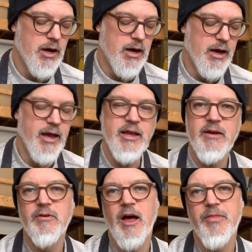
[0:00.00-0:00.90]
And
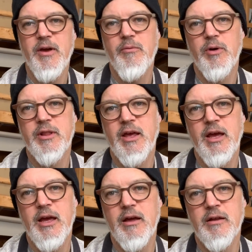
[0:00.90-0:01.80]
even I think what
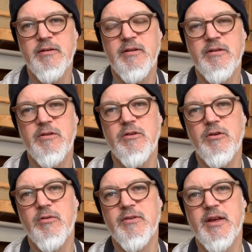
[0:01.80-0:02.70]
they intend to
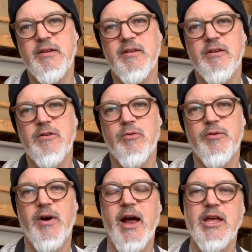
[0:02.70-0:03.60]
do is they tend to
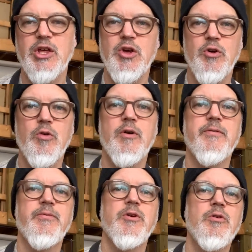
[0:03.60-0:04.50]
invite you,
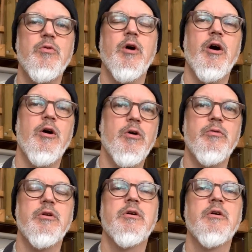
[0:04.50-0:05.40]
if you
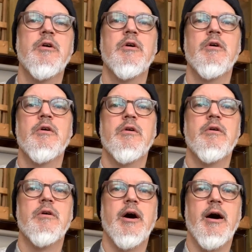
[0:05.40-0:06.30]
own
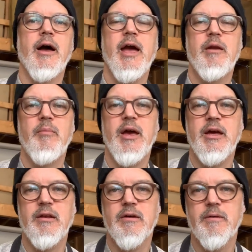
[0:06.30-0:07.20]

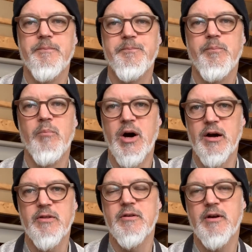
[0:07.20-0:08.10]
handmade
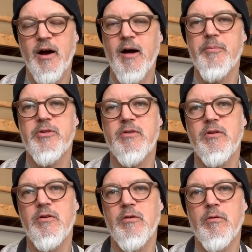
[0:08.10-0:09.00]
mugs and cups,
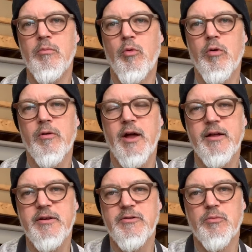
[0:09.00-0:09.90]
you more
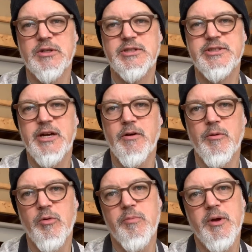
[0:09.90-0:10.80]
likely to want to share
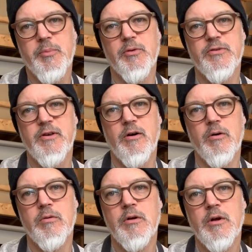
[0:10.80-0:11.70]
them with people.
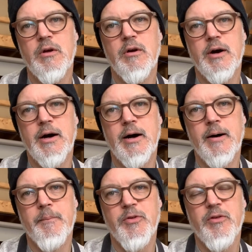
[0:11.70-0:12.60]
So
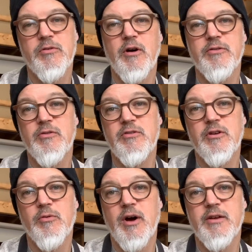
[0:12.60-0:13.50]
there's also a
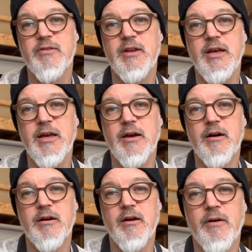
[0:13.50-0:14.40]
generosity
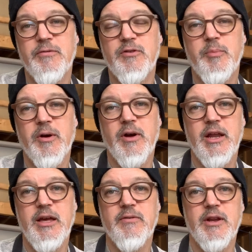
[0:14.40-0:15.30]
of
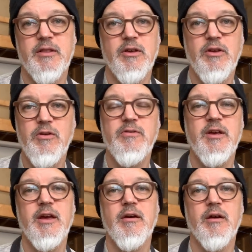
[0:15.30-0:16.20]
spirit even in the
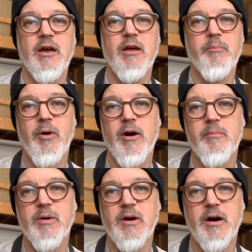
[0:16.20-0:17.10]
using, in
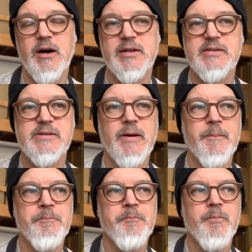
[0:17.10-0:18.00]
part because
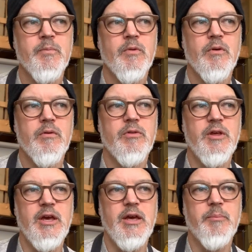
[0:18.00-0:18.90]

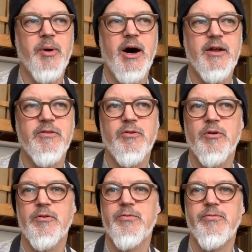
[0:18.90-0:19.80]
the pots
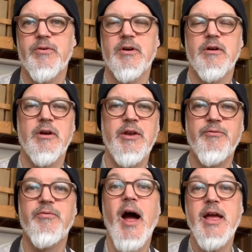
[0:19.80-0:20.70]
sort of
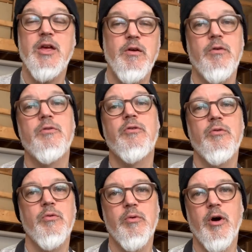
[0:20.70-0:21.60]
invite you
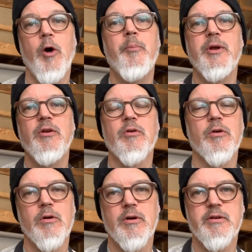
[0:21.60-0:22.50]
to open
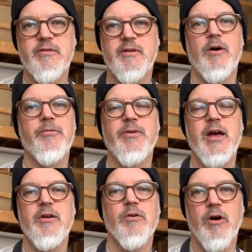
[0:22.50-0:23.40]
yourself
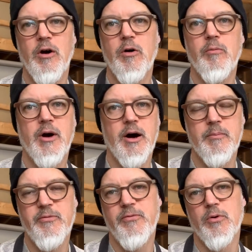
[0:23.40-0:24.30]
and your home
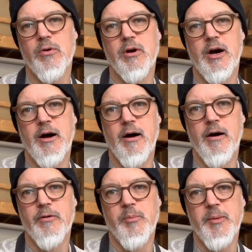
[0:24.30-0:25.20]
up for
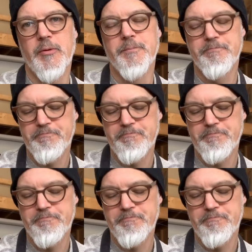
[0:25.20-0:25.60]
other people.